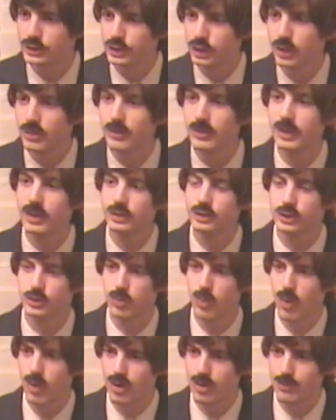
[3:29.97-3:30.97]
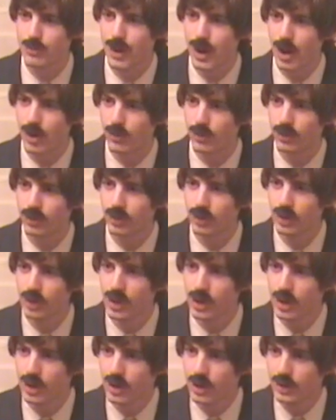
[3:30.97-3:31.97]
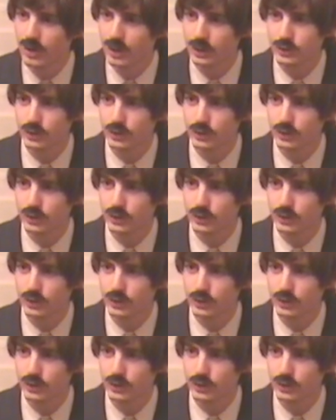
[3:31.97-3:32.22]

Germany, just wanted power. They